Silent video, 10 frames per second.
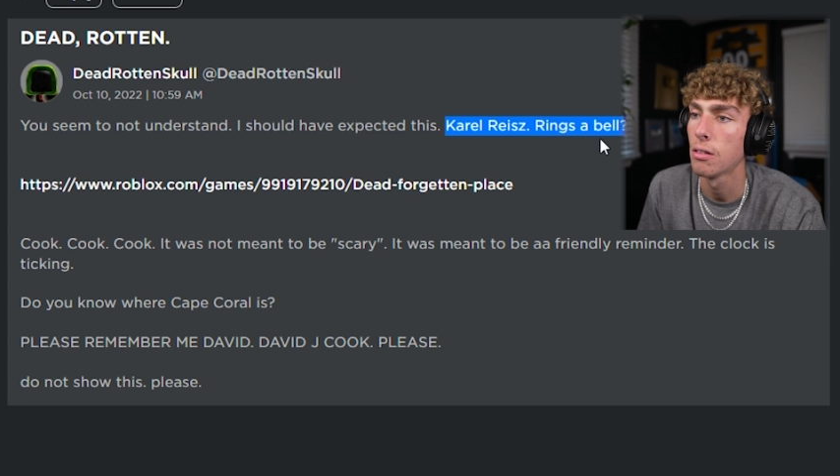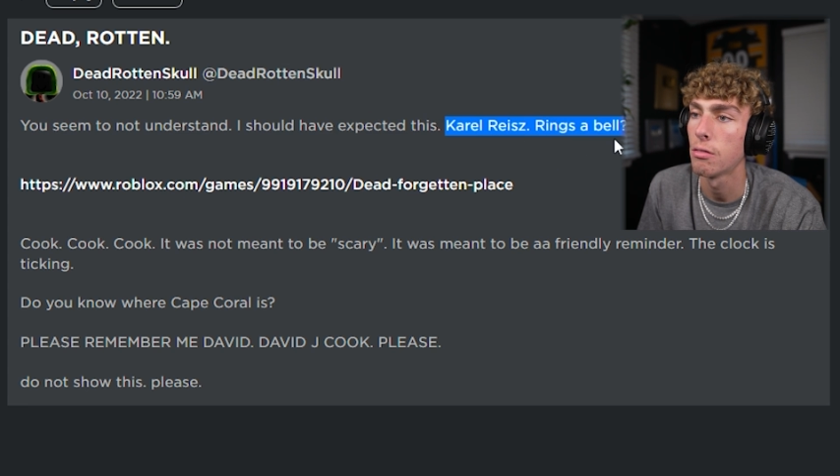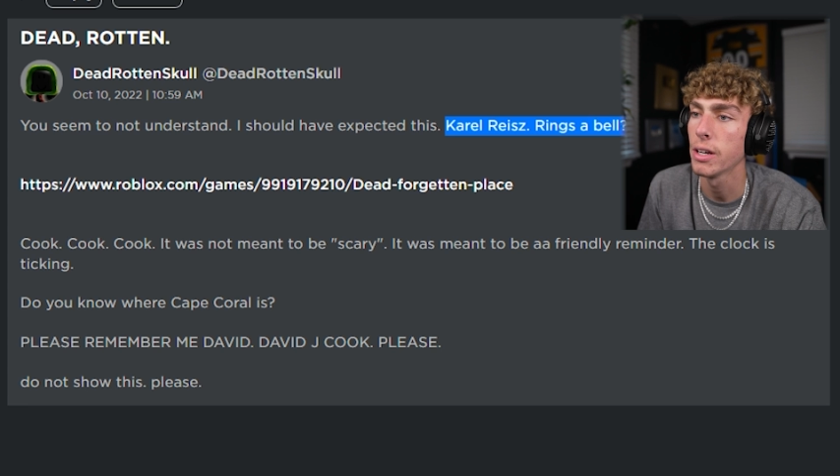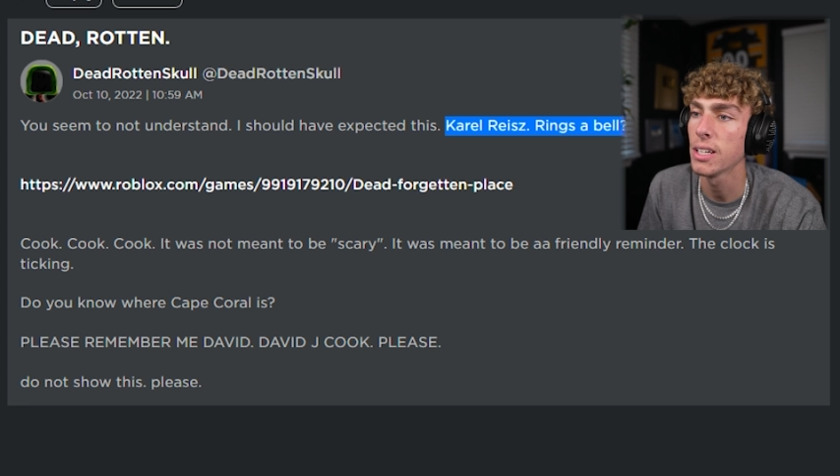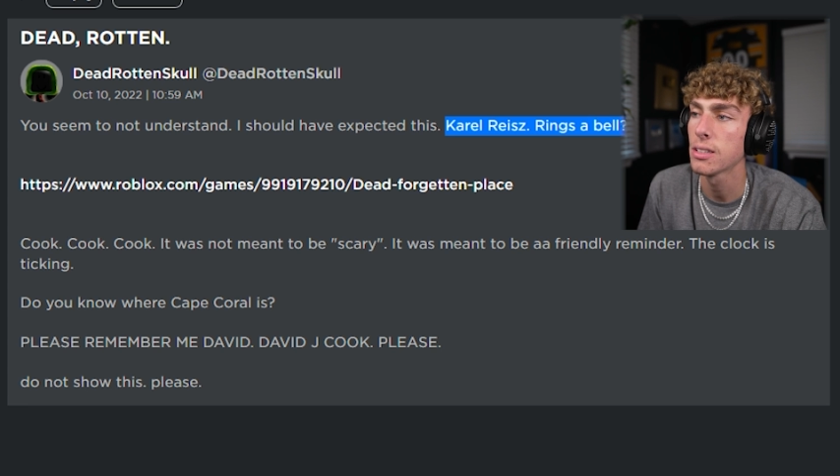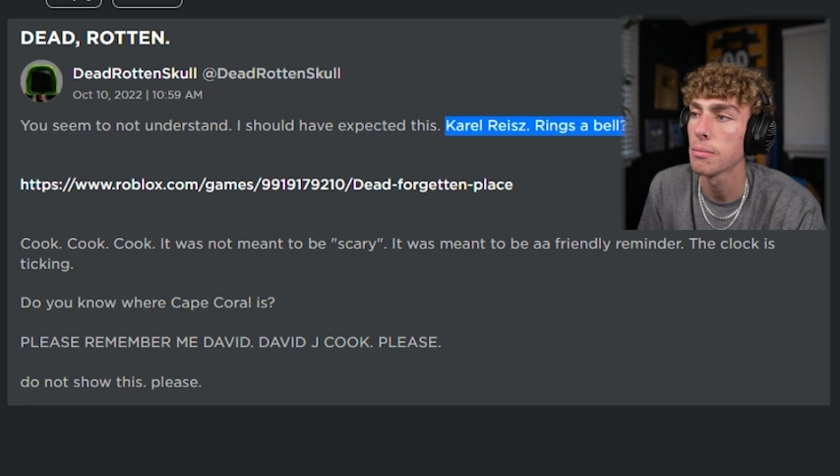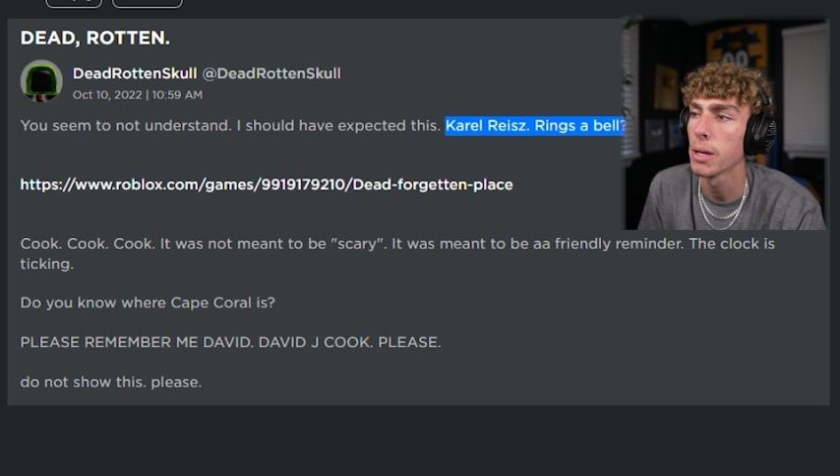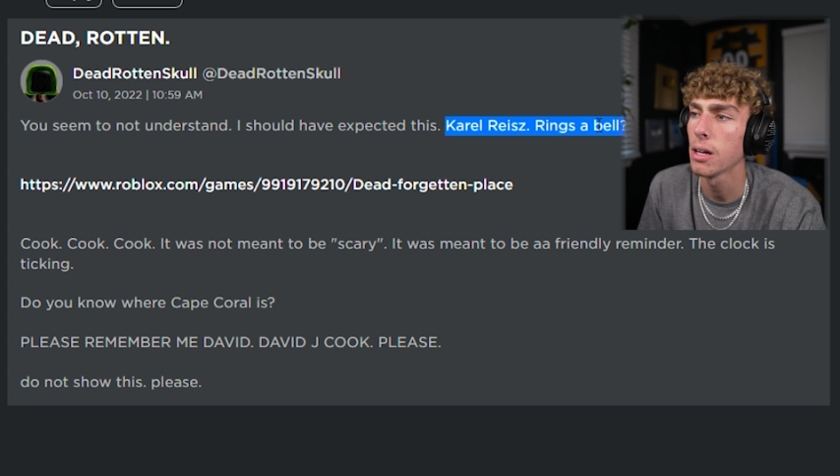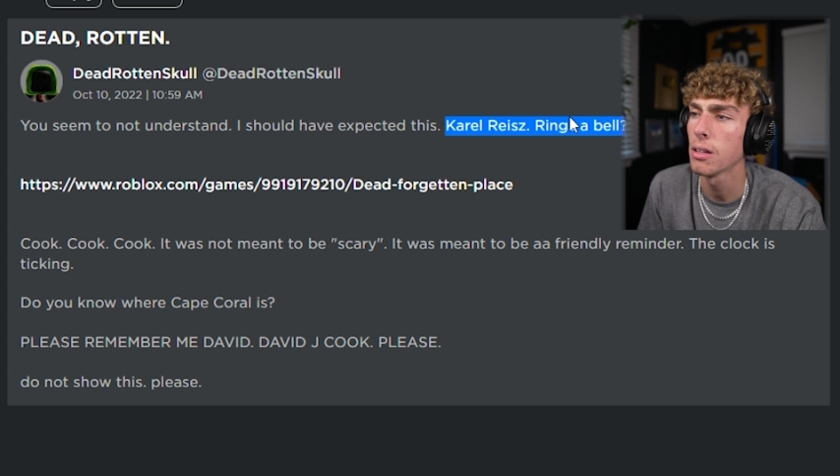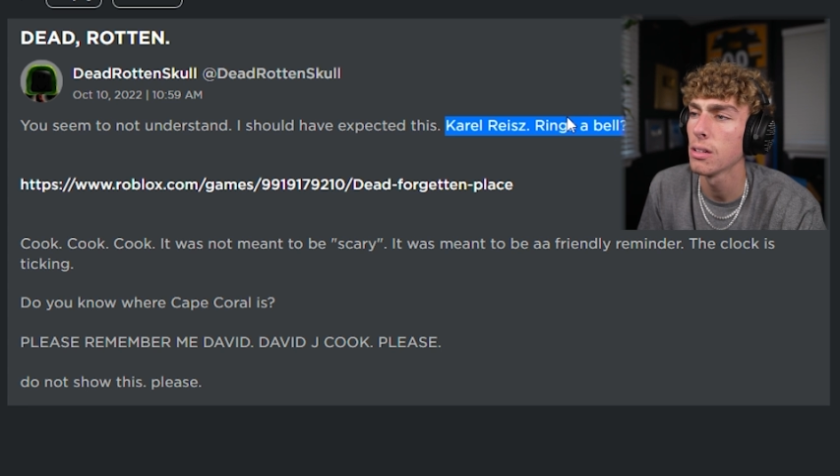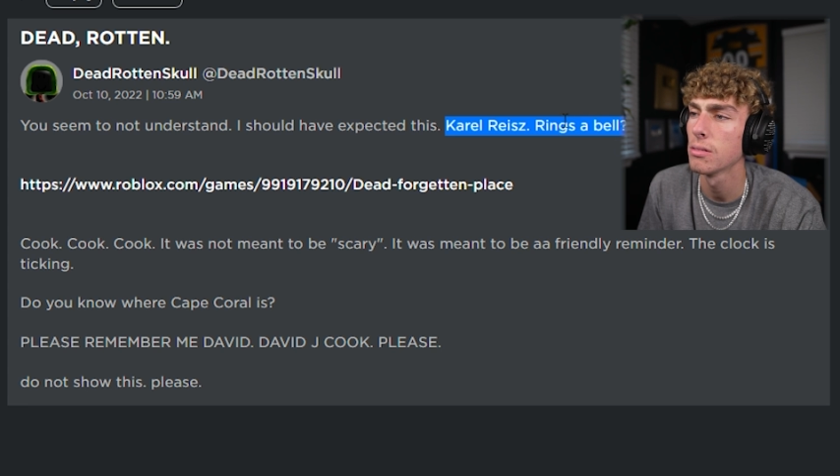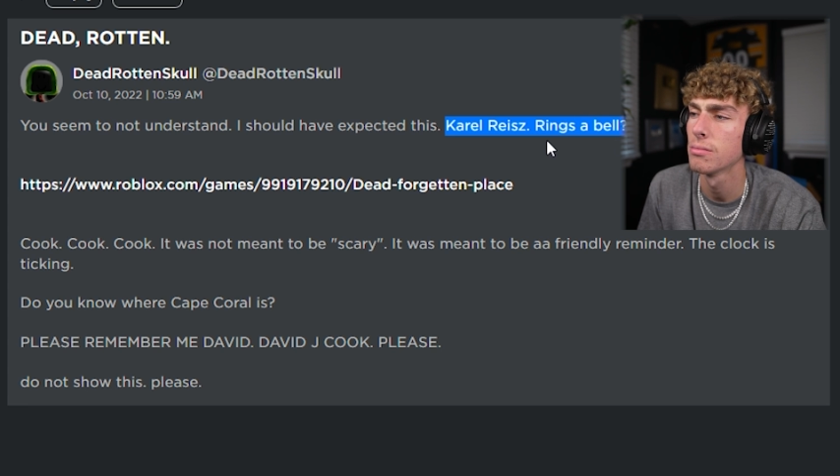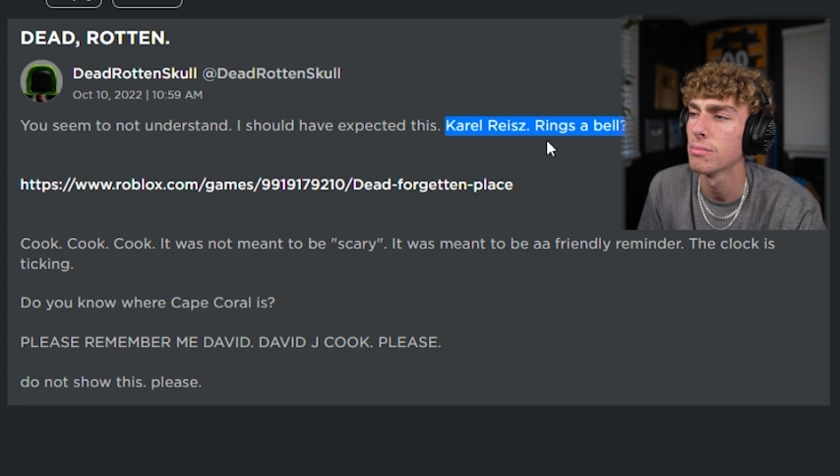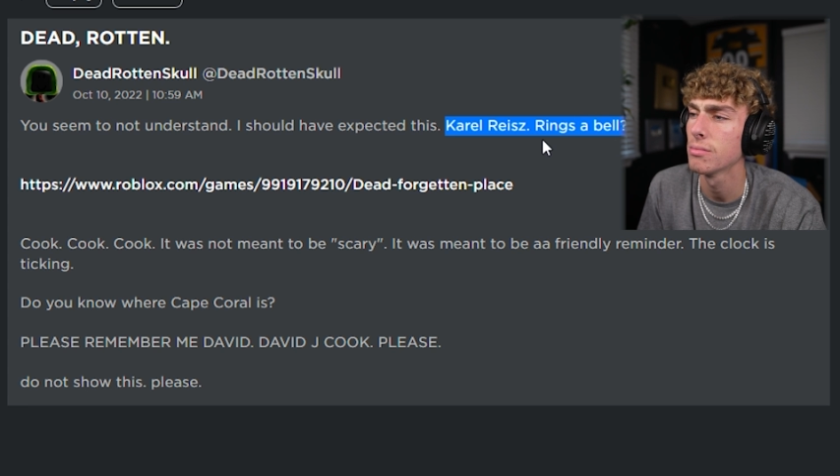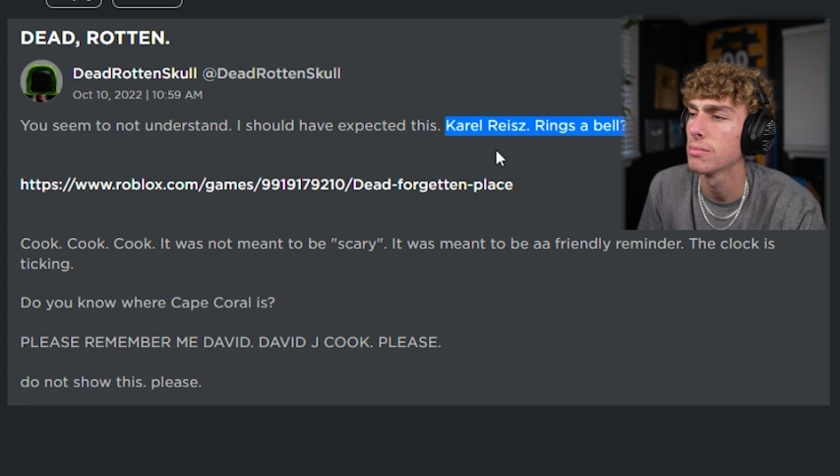Rings a bell?
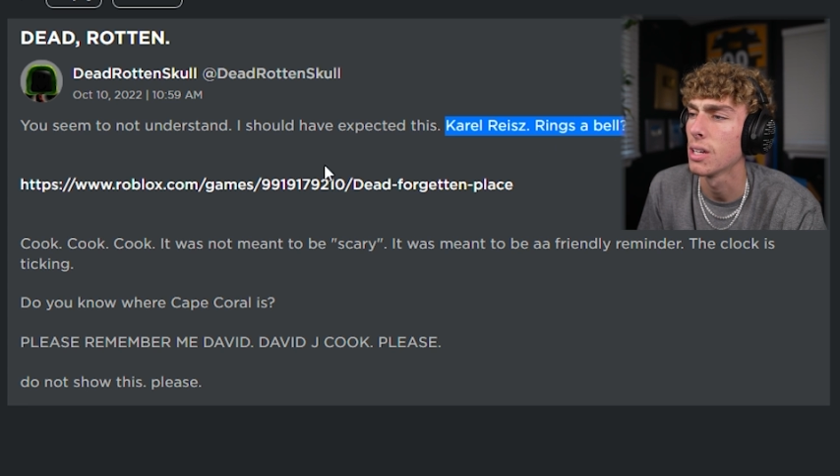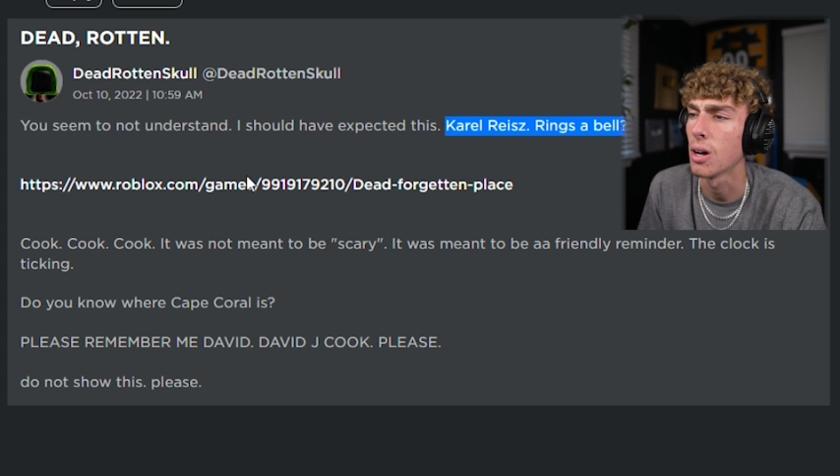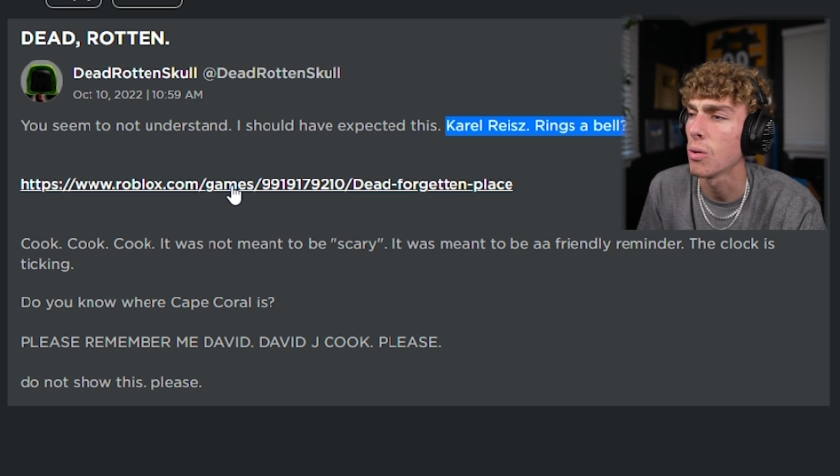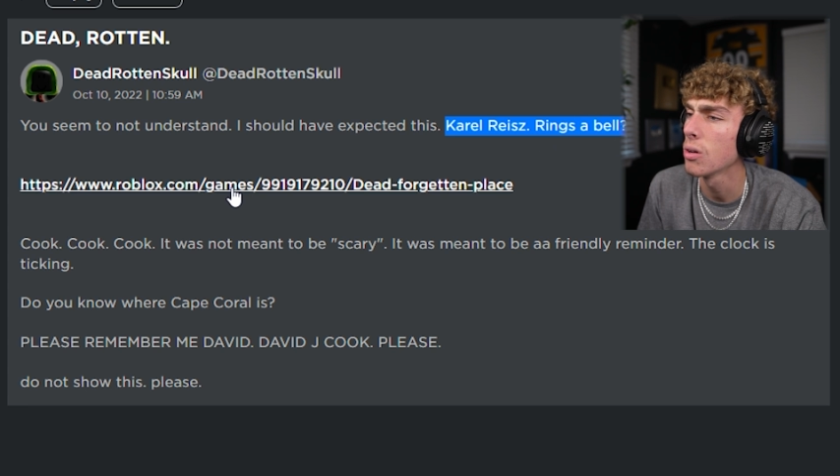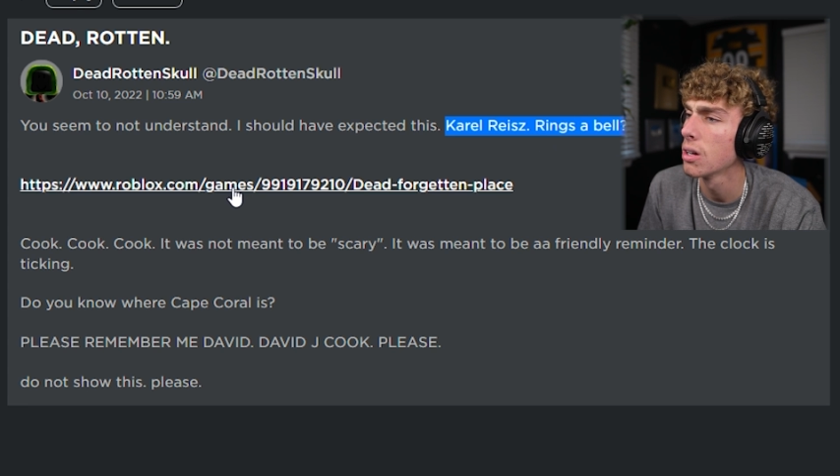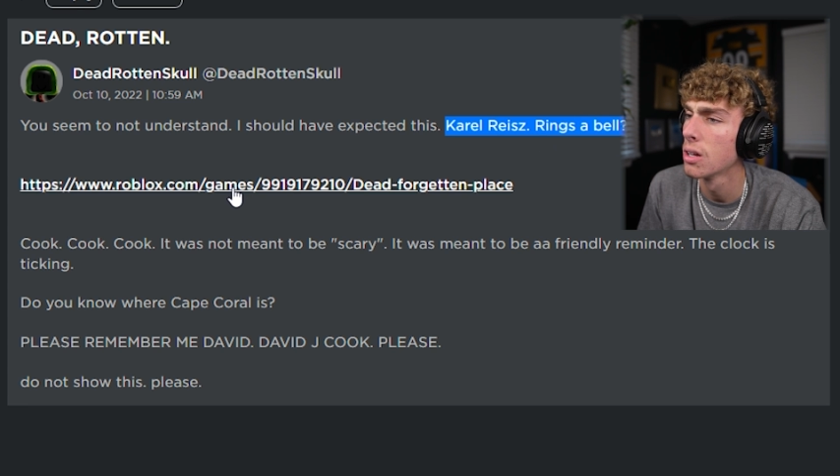No.